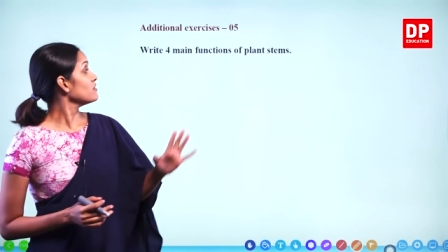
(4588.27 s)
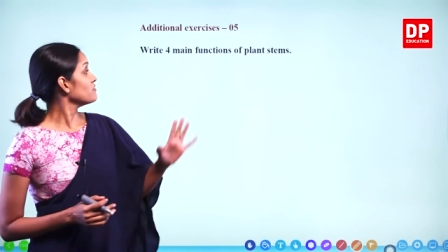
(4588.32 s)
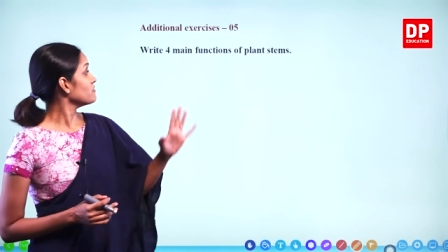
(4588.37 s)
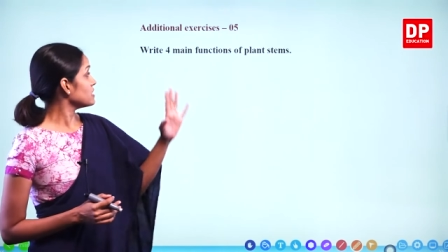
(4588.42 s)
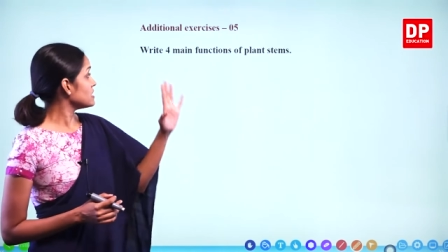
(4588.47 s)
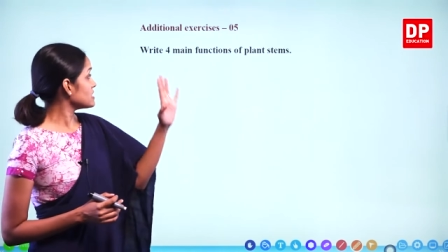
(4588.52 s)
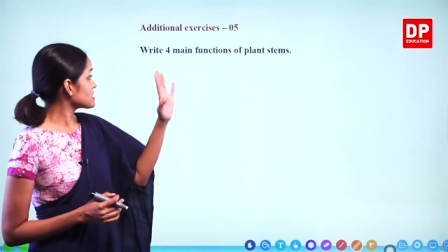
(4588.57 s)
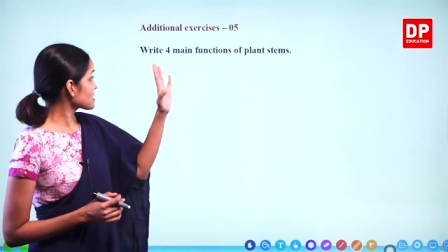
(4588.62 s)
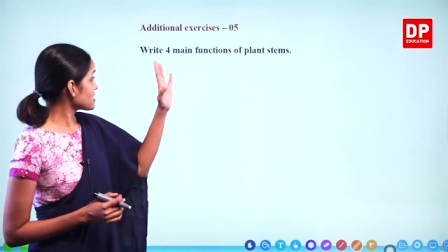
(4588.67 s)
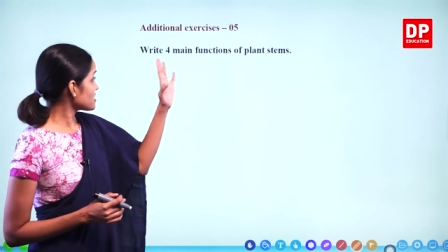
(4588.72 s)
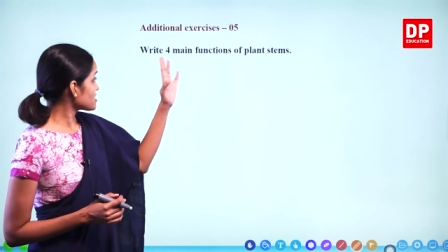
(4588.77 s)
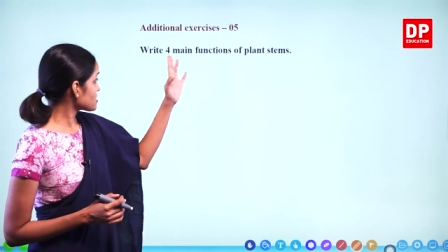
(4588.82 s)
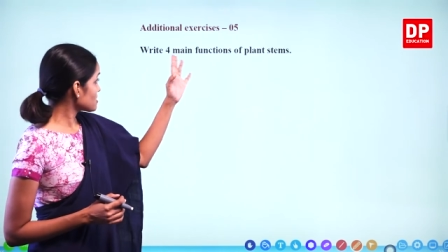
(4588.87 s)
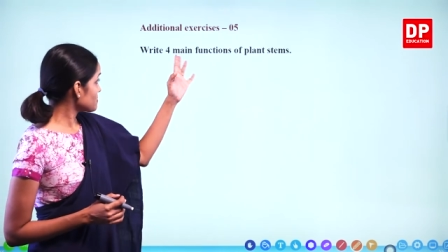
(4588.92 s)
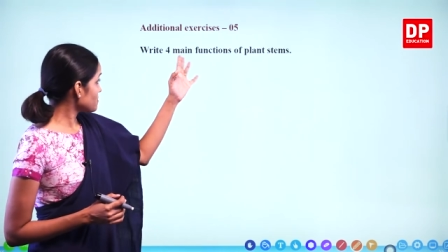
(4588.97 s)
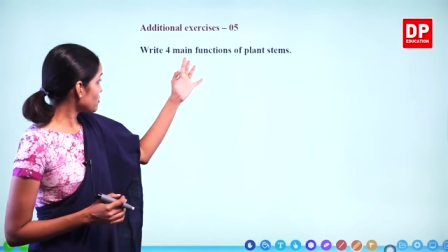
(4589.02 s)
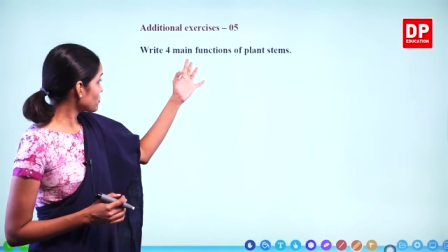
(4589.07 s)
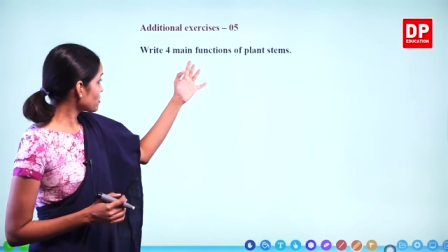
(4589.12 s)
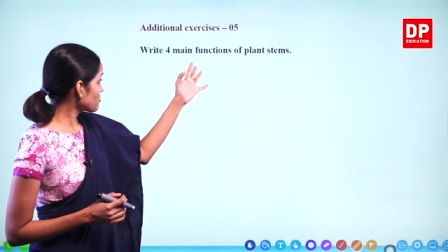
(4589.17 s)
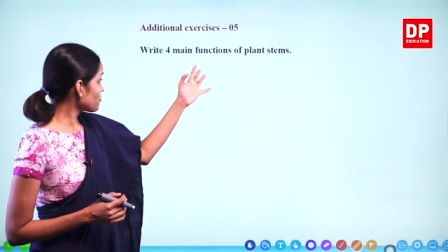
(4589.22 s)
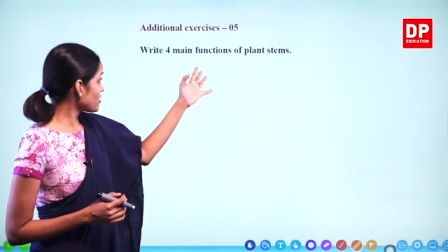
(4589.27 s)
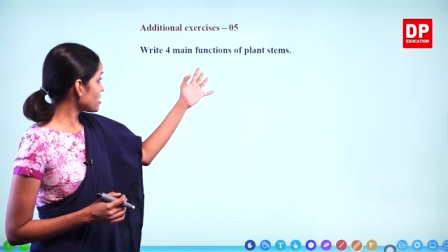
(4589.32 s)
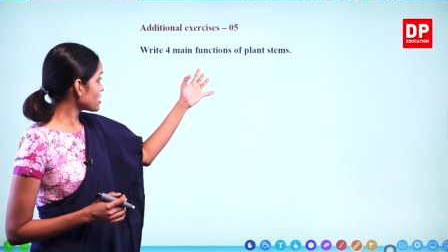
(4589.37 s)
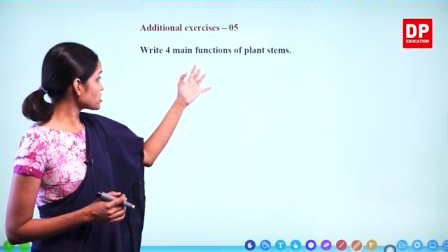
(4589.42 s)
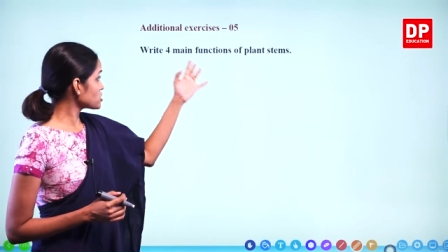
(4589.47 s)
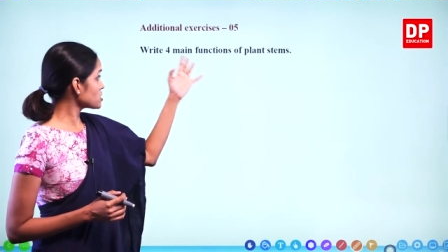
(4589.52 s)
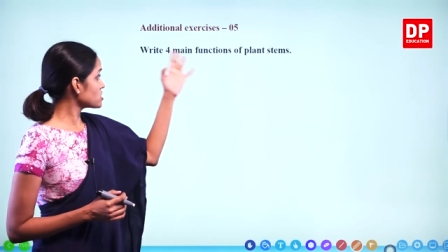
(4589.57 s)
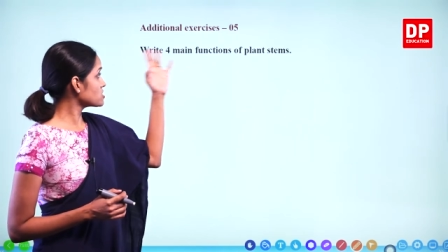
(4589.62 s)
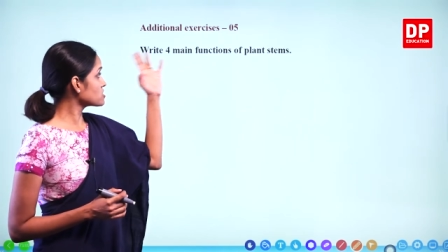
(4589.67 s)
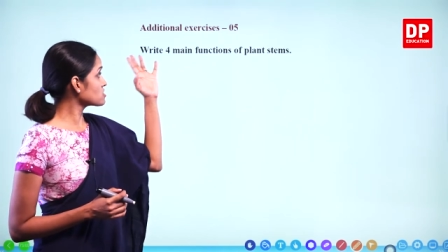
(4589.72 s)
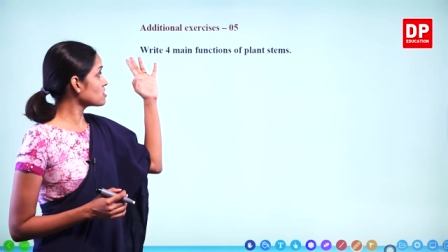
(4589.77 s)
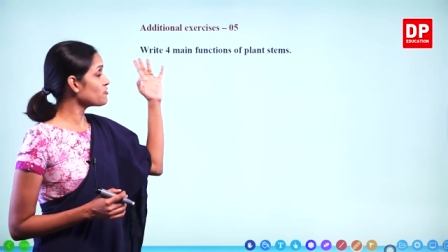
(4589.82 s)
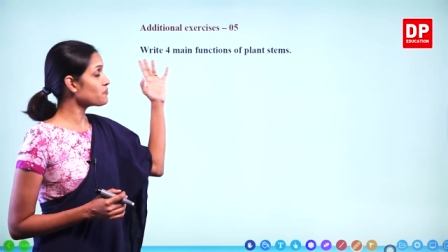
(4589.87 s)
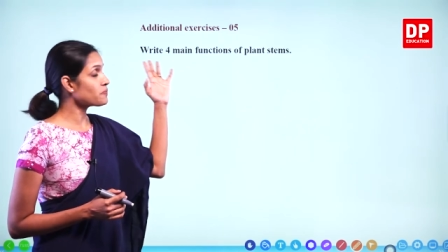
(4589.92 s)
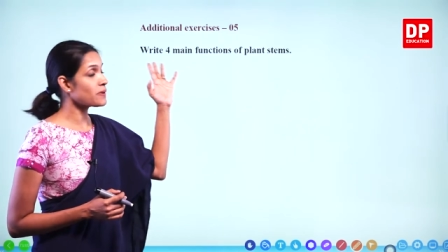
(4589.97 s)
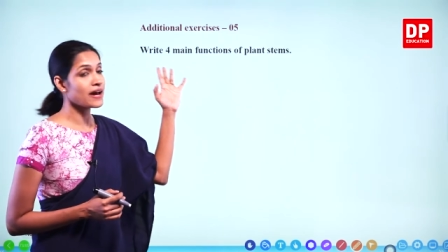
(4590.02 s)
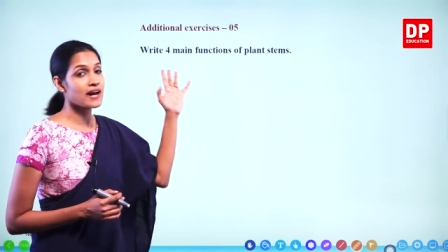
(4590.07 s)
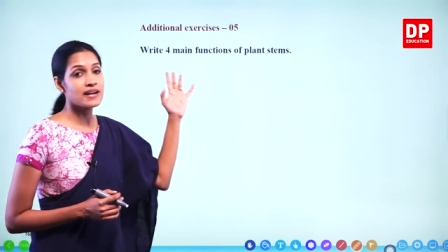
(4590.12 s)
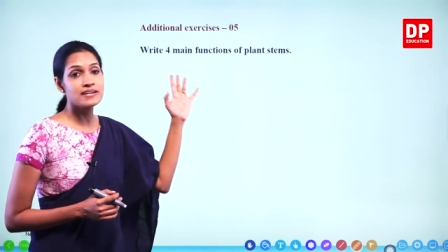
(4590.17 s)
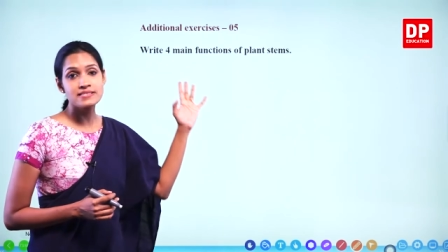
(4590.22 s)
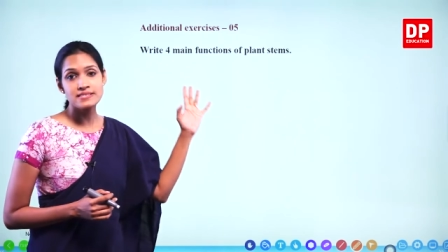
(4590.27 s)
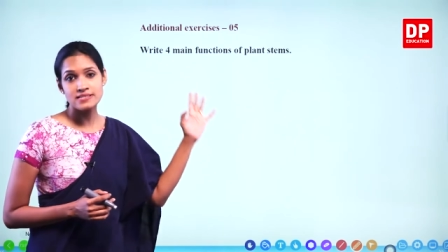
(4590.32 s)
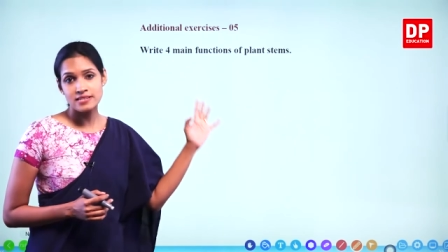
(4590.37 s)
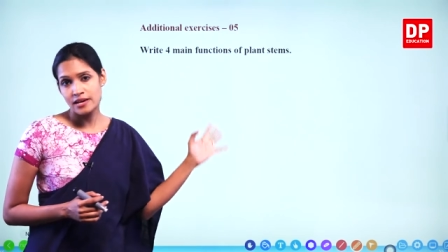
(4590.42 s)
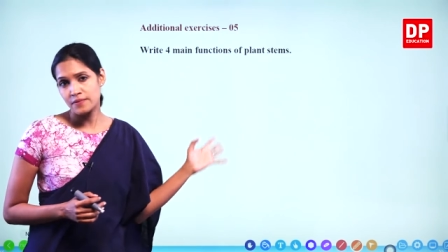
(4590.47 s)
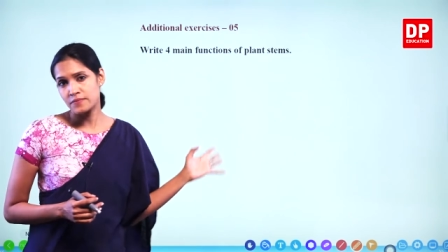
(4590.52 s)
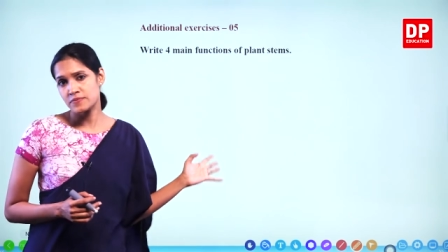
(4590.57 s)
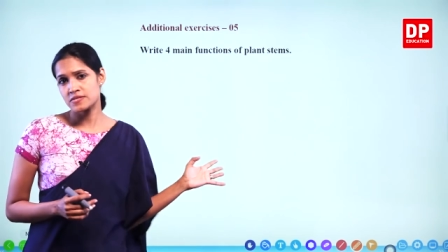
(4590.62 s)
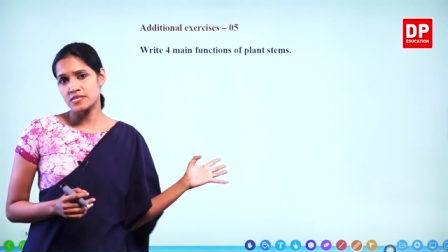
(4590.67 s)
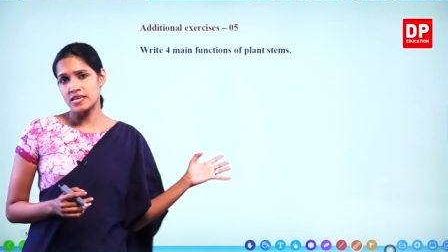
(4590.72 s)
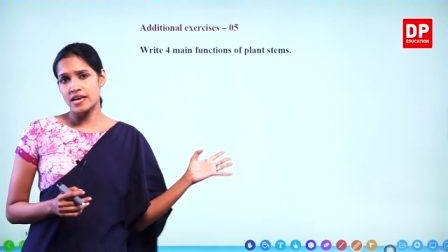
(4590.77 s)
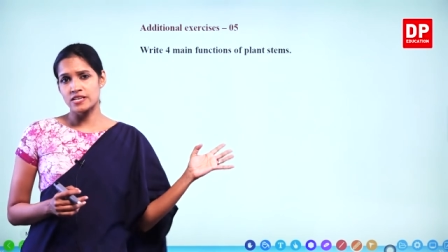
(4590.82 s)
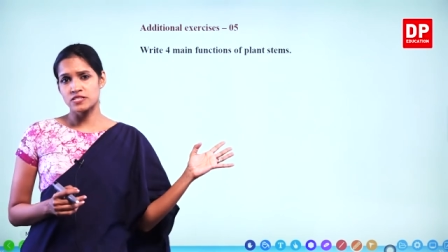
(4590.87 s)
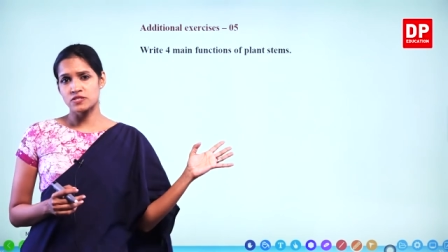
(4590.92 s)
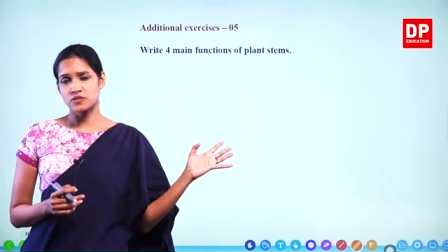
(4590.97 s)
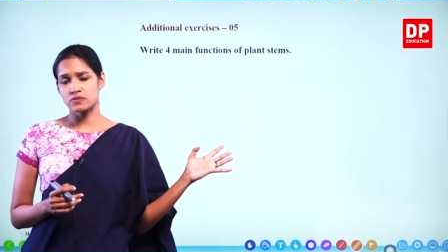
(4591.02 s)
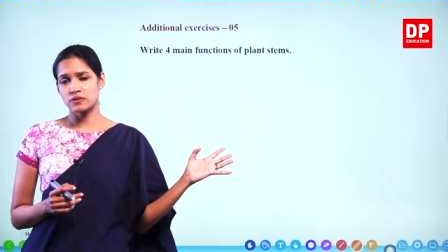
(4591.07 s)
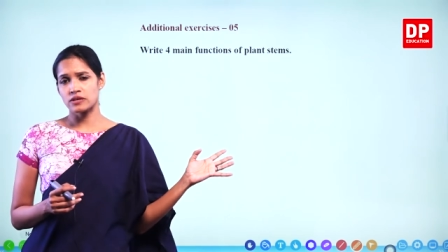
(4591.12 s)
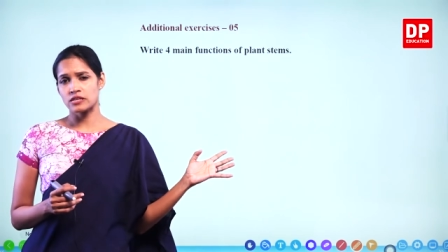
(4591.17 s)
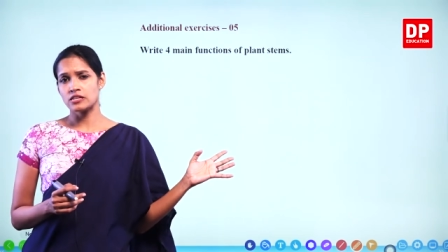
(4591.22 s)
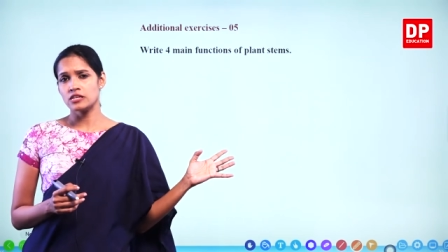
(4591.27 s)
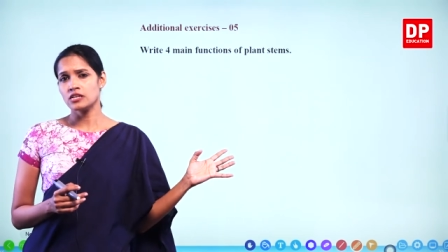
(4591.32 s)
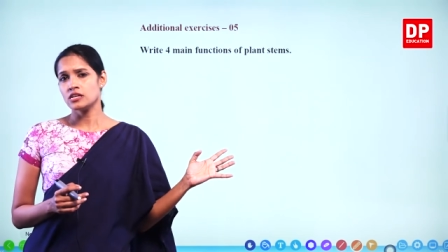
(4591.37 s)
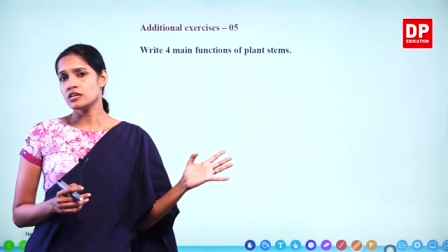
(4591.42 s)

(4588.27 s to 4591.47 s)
we discussed about the functions of plant stems as well.